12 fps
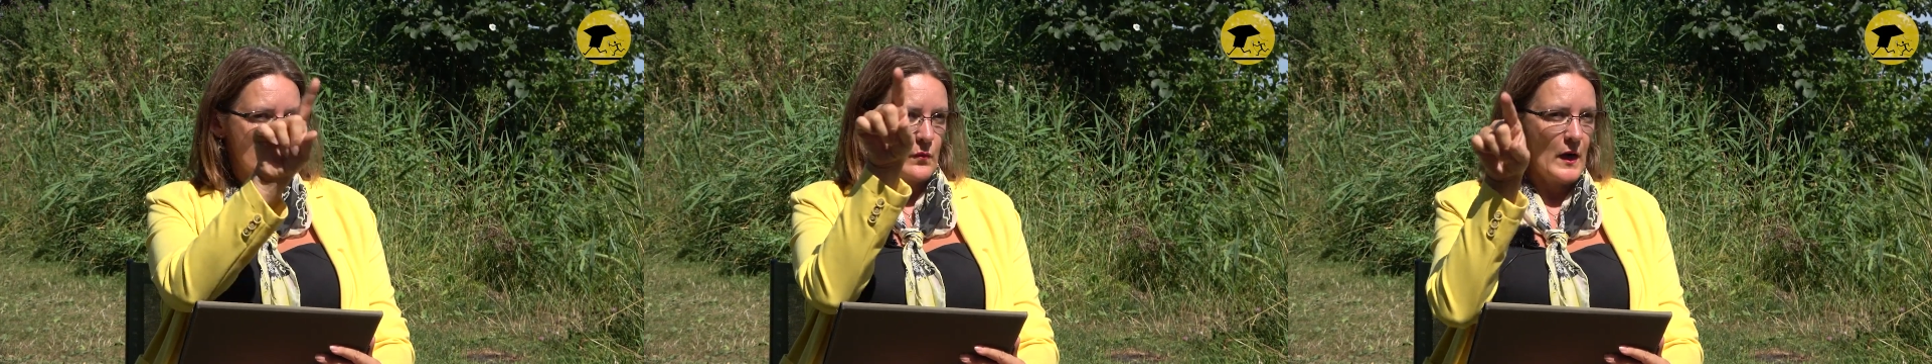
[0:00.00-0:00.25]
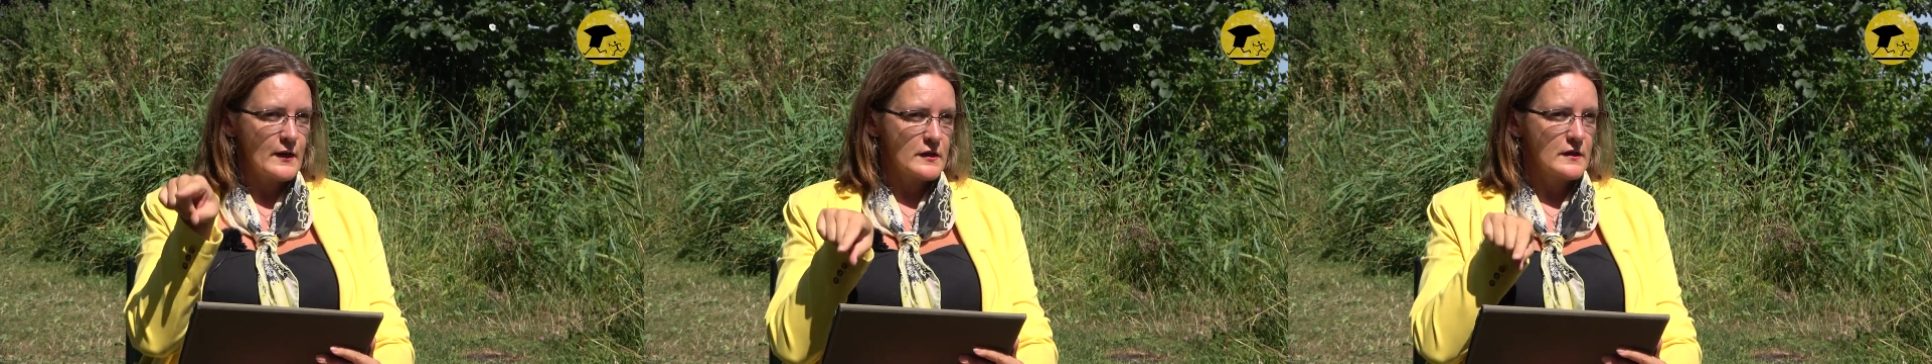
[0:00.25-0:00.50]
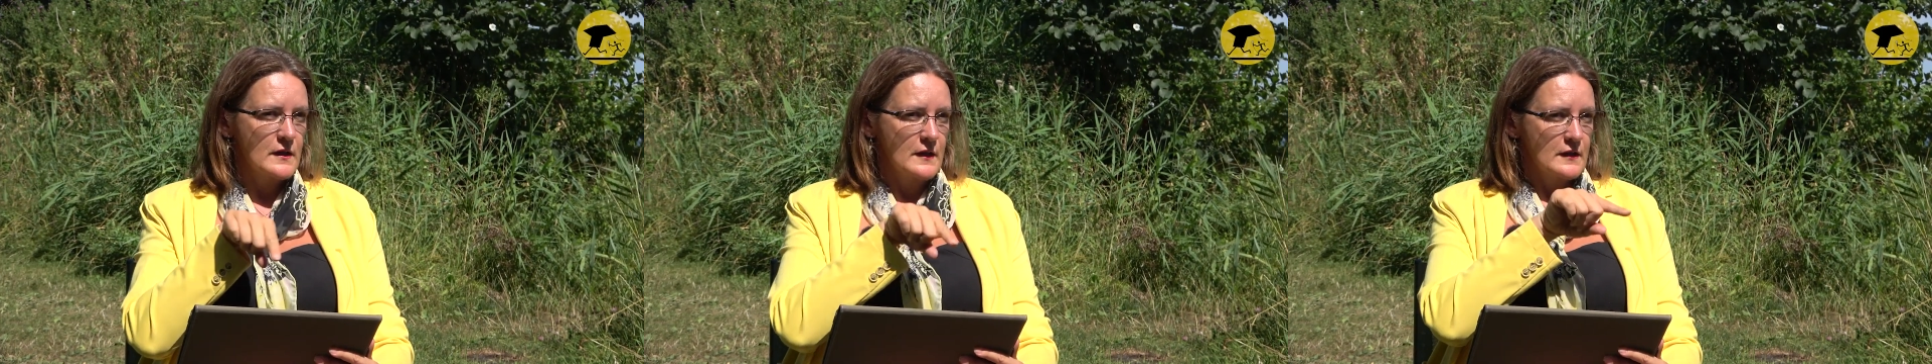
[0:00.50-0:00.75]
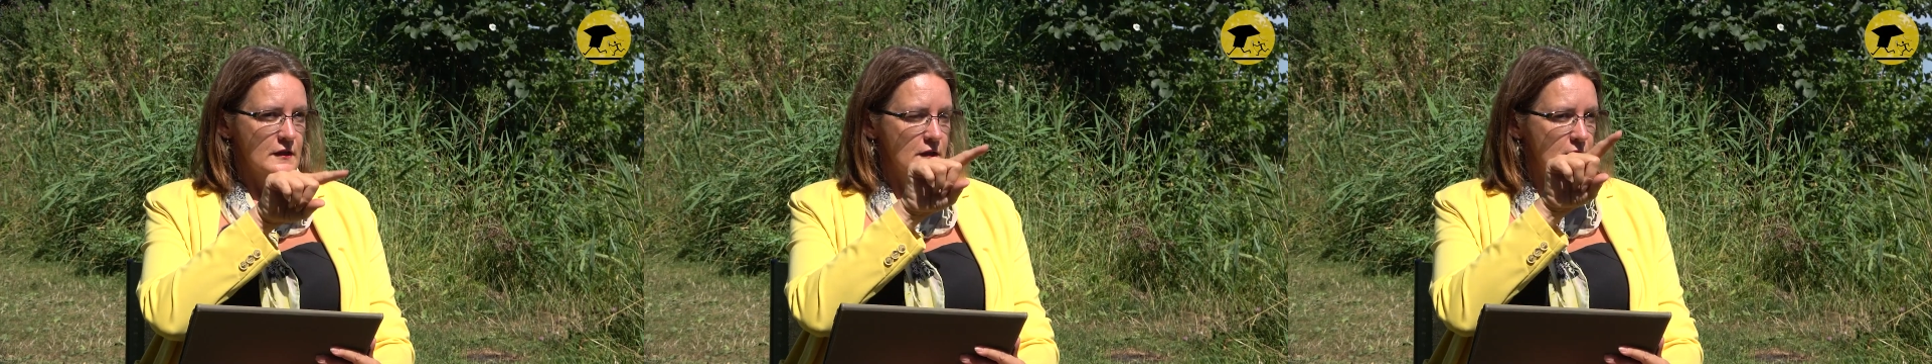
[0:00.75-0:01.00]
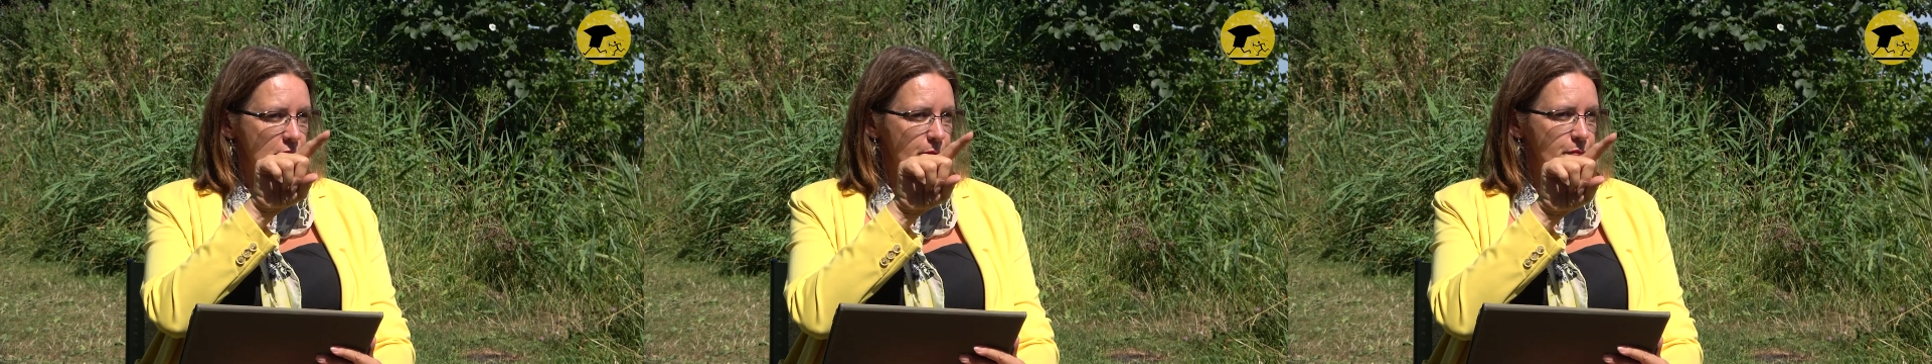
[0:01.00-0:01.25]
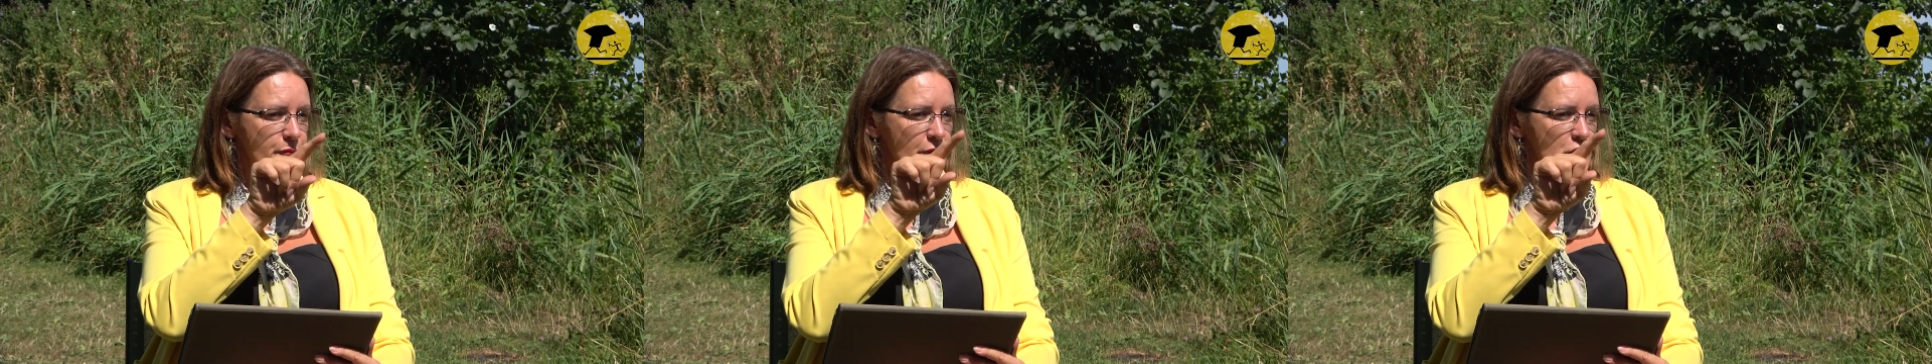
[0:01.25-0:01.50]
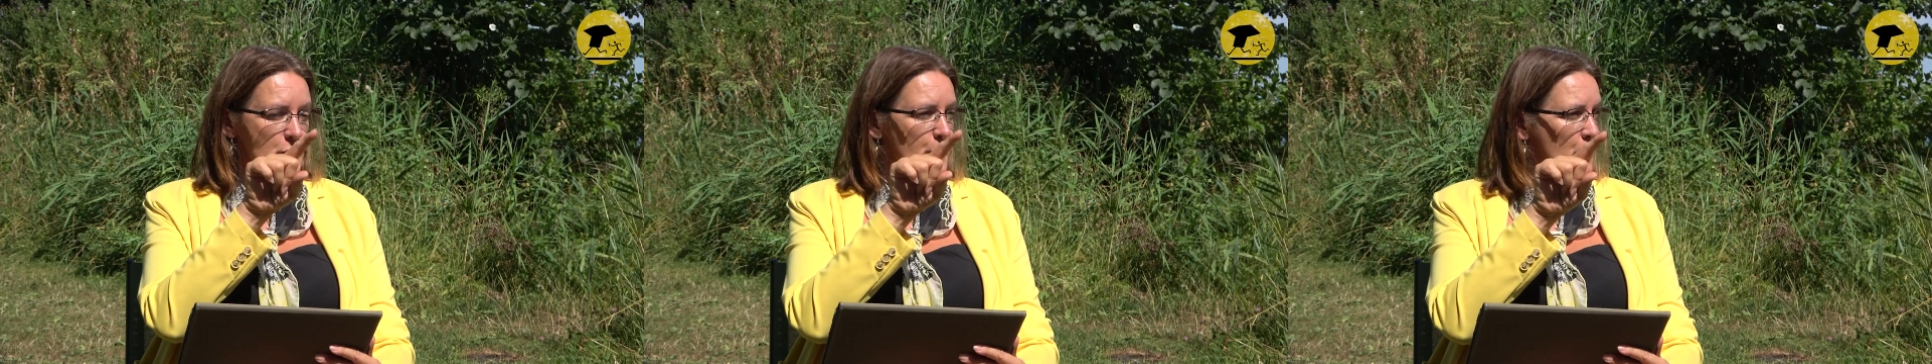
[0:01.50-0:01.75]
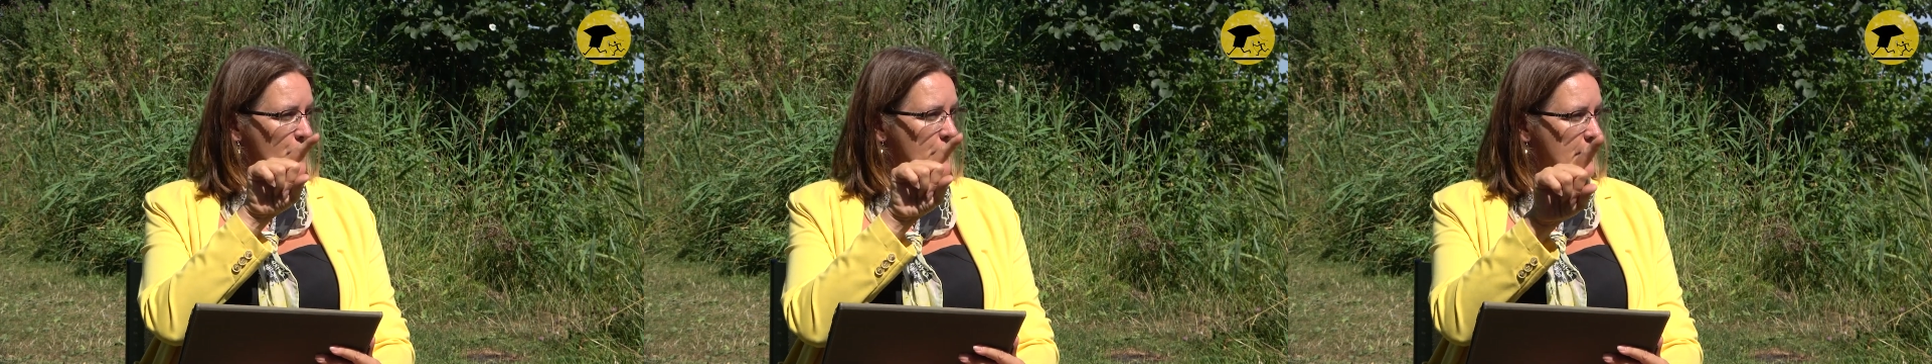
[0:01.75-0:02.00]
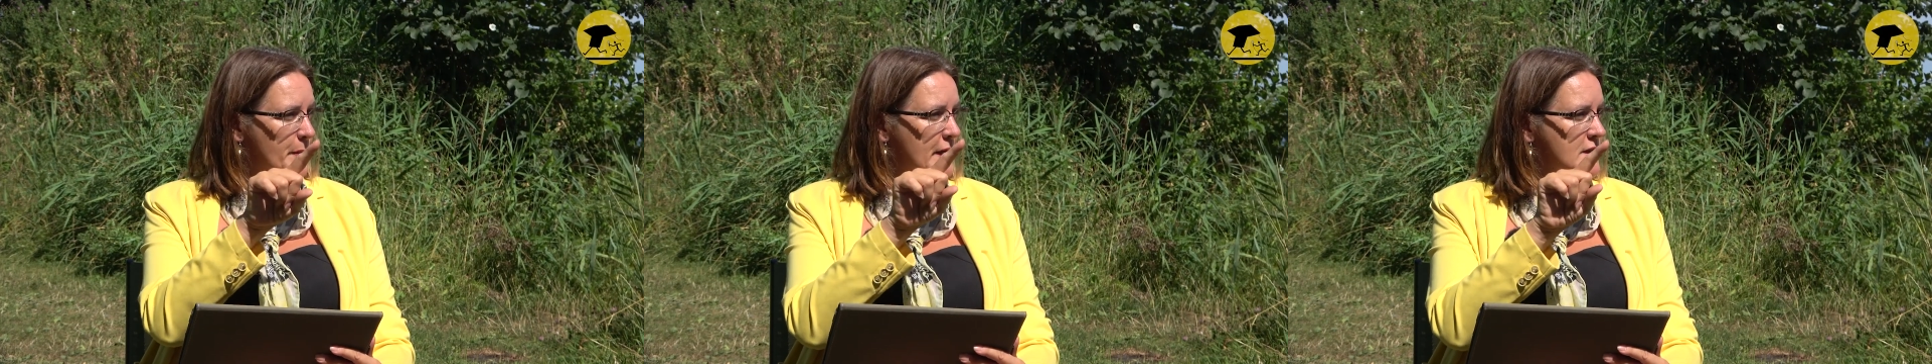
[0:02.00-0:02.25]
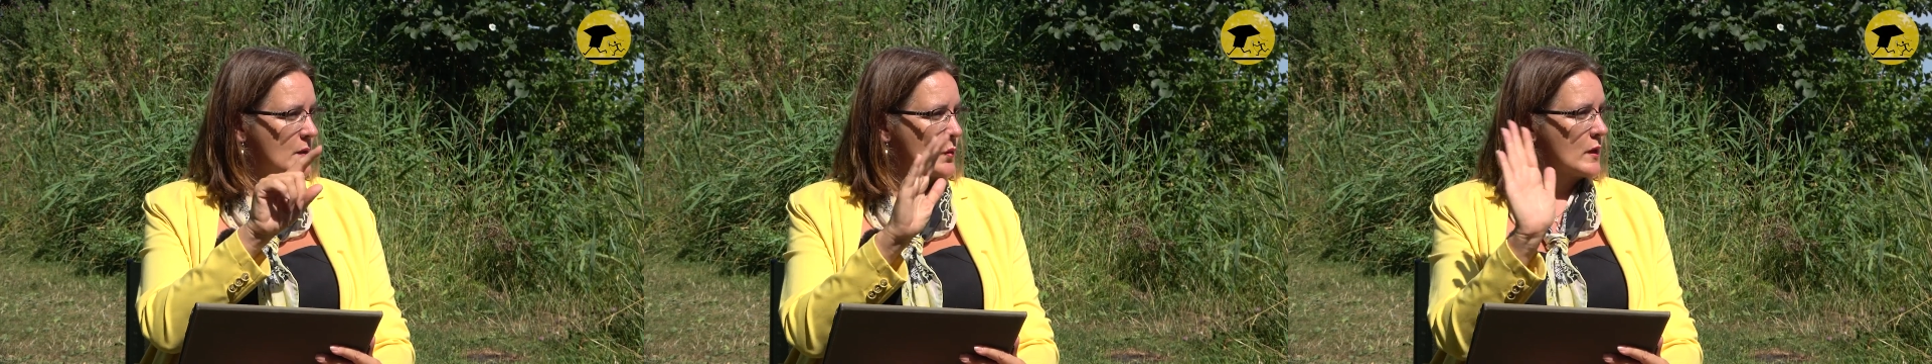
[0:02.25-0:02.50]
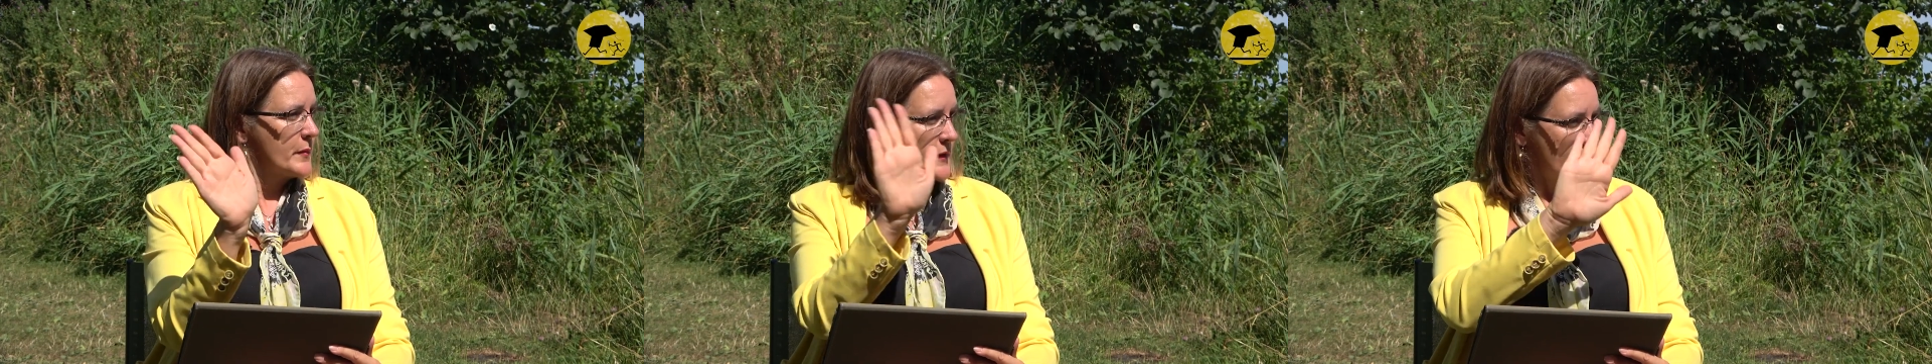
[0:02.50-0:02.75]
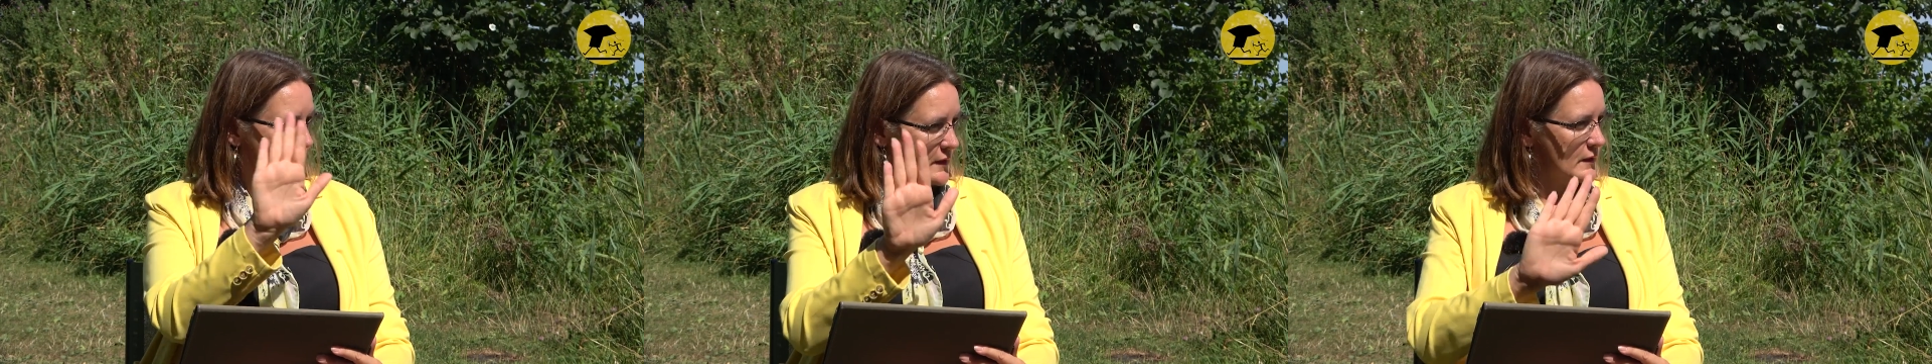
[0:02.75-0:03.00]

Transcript: a white spot where the painting were, but they